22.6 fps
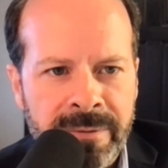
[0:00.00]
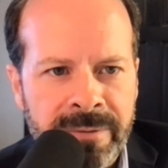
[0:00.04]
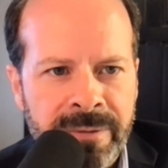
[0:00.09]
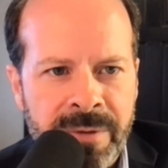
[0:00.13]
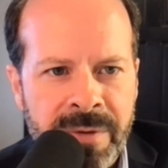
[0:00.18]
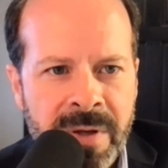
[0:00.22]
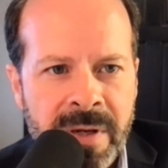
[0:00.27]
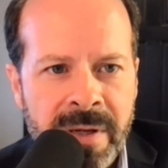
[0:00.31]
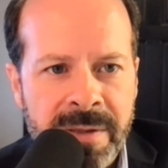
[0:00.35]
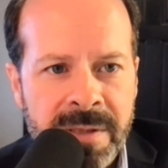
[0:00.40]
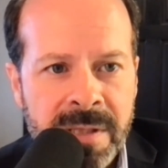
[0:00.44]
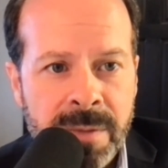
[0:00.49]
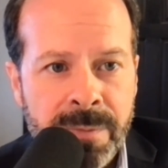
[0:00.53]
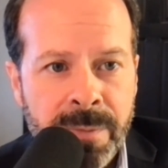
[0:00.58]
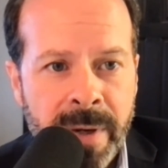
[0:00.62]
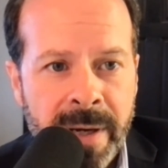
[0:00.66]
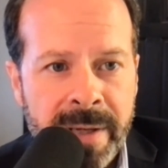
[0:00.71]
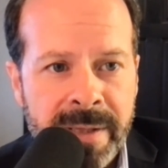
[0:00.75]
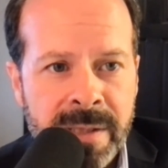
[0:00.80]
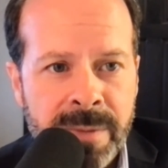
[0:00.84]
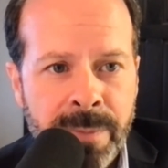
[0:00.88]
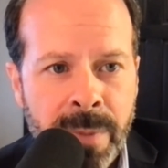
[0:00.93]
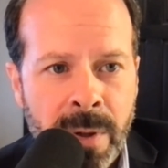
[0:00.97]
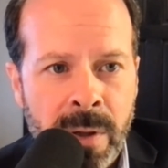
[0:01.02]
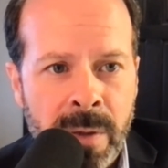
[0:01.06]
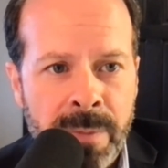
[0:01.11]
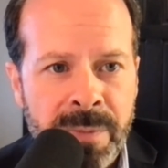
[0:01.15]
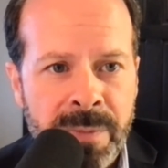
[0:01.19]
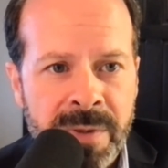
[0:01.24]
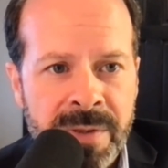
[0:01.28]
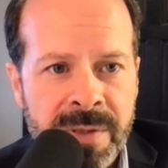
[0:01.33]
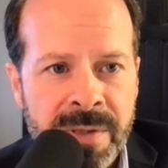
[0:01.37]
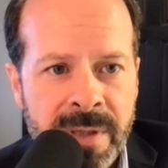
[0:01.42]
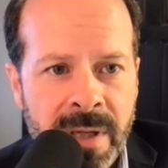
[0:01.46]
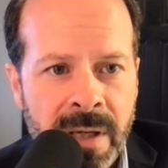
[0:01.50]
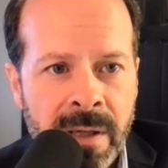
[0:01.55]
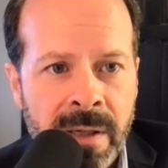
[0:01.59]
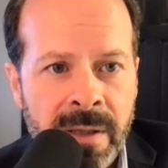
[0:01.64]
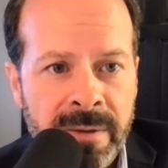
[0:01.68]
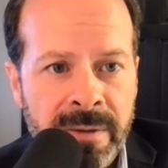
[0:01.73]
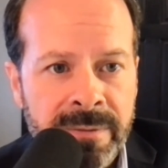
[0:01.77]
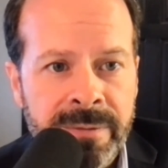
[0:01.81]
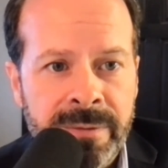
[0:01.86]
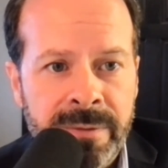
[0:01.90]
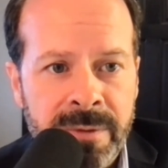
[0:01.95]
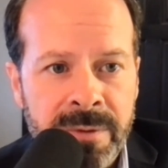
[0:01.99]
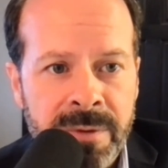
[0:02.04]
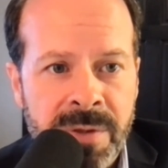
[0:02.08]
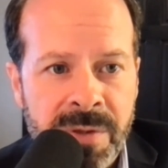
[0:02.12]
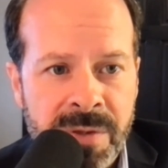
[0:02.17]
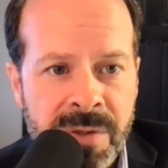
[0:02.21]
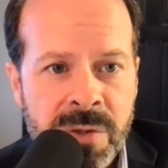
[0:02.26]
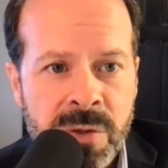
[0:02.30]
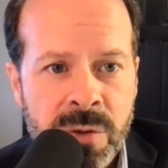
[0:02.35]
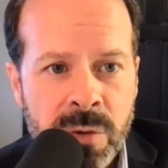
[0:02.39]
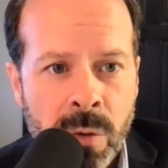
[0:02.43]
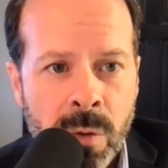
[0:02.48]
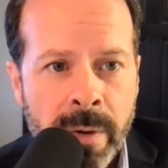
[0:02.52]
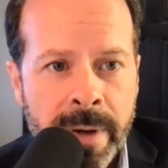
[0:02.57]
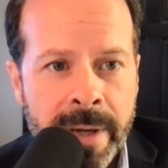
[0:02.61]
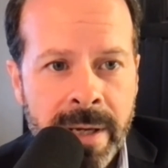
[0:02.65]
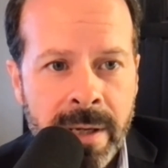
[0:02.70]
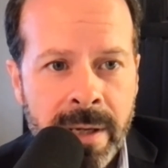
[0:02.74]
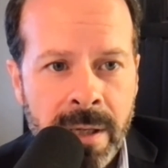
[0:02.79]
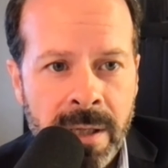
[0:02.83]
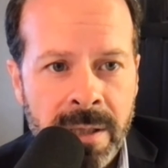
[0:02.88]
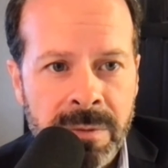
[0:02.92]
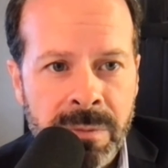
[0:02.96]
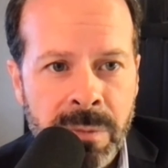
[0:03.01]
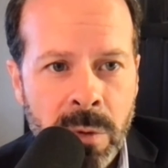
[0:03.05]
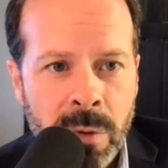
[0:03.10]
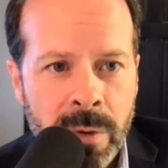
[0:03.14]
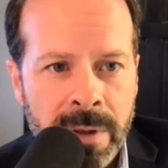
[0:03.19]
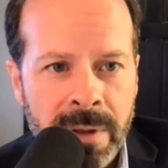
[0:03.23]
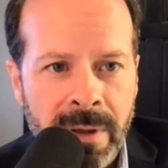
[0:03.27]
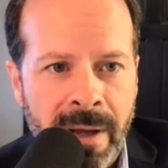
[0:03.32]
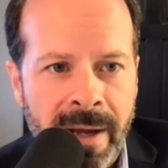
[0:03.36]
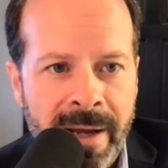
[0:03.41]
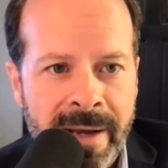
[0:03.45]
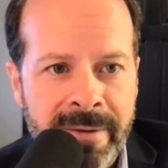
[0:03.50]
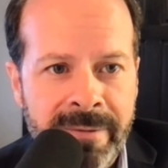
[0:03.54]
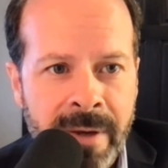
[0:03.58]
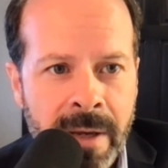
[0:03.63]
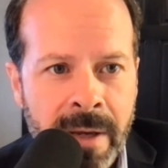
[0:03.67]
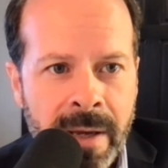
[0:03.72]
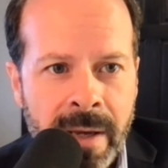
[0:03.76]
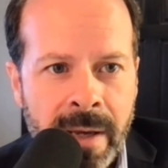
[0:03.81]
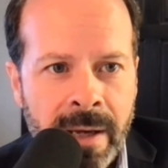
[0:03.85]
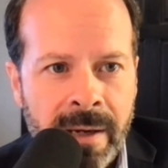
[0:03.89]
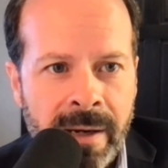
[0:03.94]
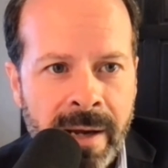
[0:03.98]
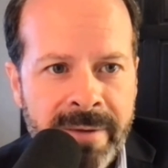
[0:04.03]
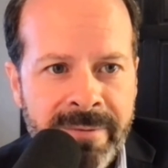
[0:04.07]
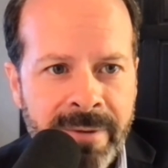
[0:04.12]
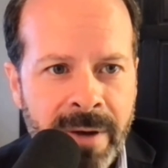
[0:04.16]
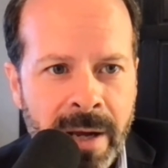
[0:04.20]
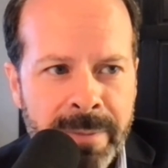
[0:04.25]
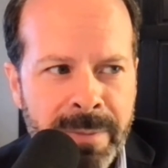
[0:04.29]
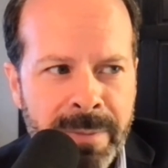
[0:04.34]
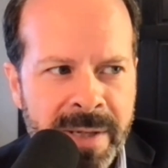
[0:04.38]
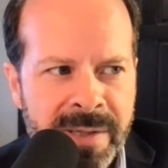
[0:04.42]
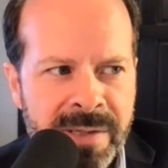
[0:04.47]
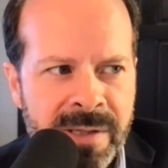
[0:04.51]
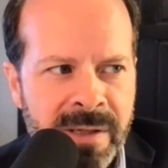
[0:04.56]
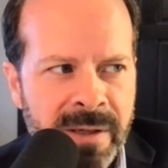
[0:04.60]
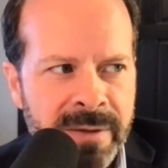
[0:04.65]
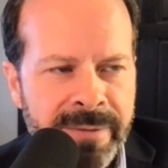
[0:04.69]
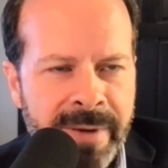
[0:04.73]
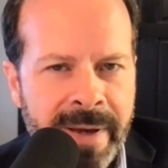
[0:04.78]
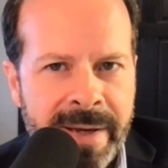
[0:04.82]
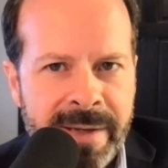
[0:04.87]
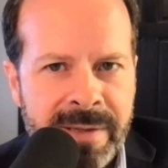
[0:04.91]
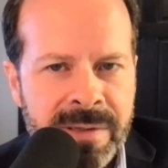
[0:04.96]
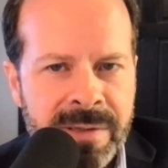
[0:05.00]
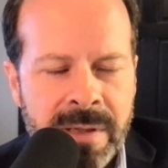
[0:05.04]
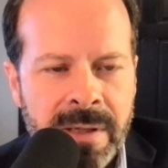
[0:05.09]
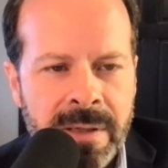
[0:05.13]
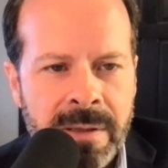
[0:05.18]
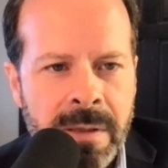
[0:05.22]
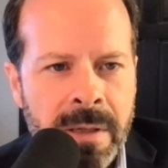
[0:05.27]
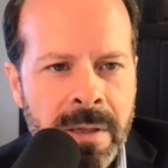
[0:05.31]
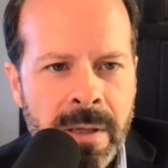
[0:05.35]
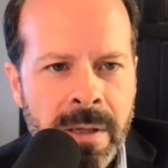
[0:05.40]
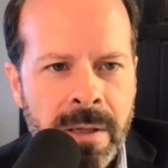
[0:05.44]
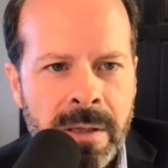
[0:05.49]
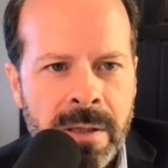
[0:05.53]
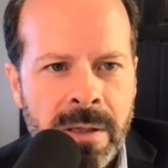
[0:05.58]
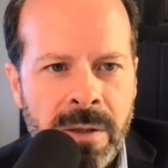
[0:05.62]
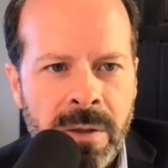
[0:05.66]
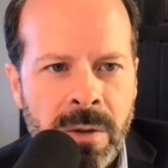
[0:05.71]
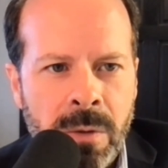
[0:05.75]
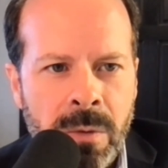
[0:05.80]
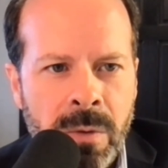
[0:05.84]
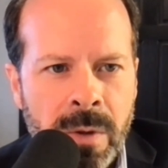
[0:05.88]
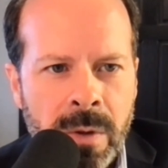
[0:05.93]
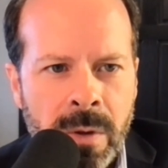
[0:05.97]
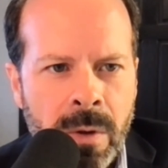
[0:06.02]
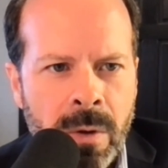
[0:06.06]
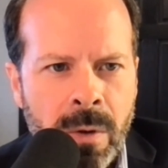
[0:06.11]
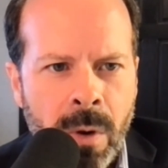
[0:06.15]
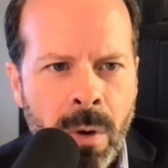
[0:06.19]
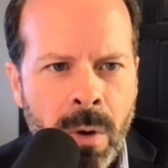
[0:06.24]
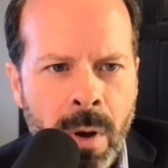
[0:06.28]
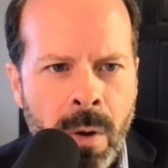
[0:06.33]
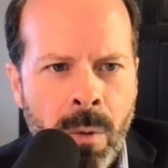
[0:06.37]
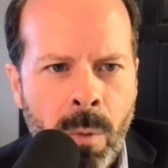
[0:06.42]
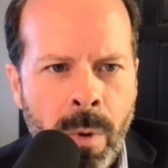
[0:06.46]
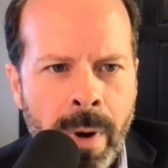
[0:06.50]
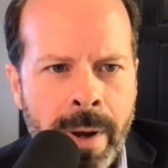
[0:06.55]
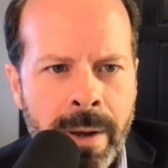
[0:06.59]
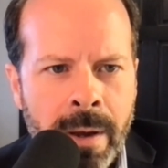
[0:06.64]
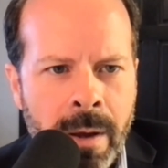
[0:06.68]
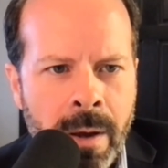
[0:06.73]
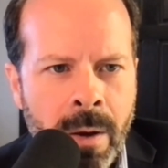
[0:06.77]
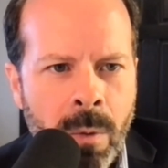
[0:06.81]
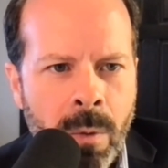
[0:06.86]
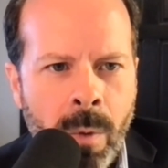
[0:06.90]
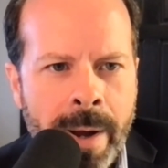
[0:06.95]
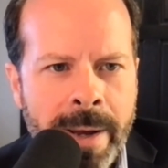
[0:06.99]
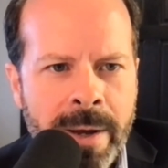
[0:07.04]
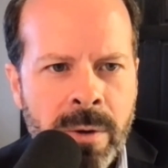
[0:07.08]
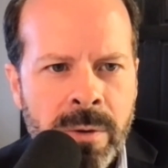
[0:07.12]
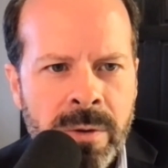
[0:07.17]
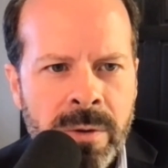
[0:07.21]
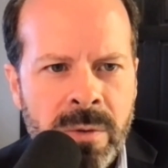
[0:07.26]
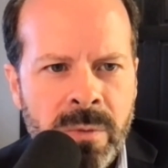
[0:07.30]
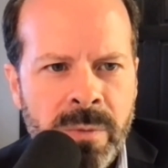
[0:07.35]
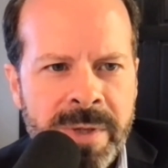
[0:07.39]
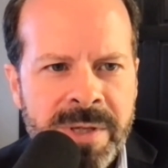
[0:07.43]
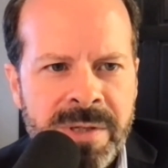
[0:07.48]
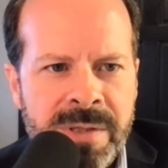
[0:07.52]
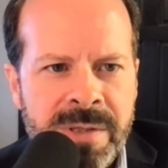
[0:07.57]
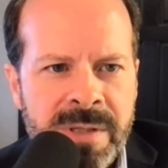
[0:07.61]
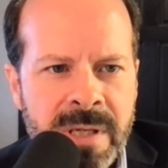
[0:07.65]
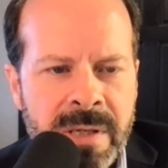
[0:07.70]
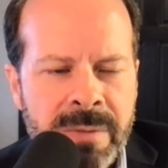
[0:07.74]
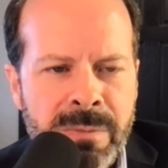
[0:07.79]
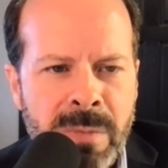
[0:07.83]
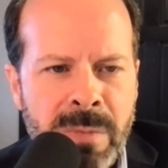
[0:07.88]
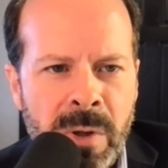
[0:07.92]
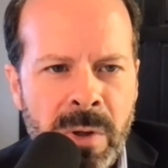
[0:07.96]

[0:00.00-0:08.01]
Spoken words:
for the express purpose of destroying unborn life. And I find myself asking, why couldn't we see